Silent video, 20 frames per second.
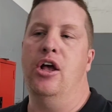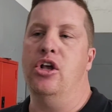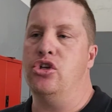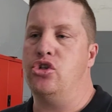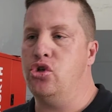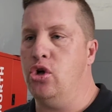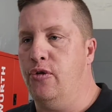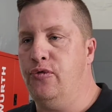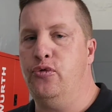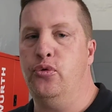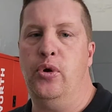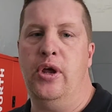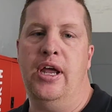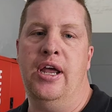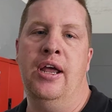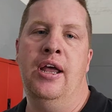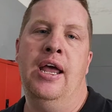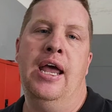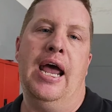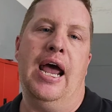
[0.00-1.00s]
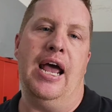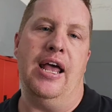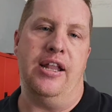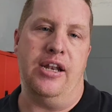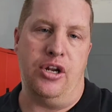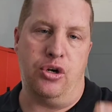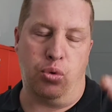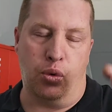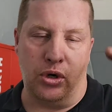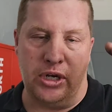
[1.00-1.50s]
software
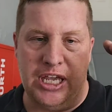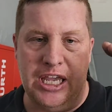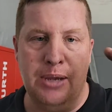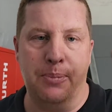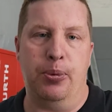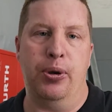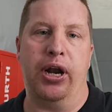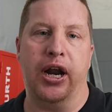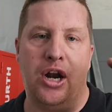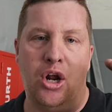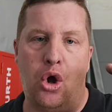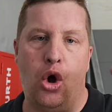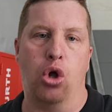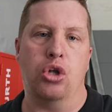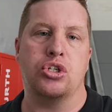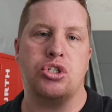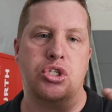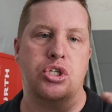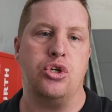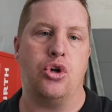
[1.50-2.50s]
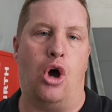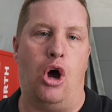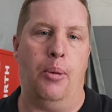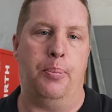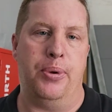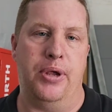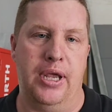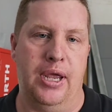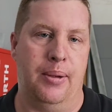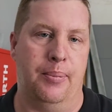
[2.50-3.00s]
and it will keep it at a constant
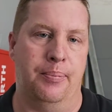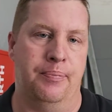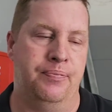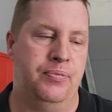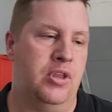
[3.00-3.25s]
RPM.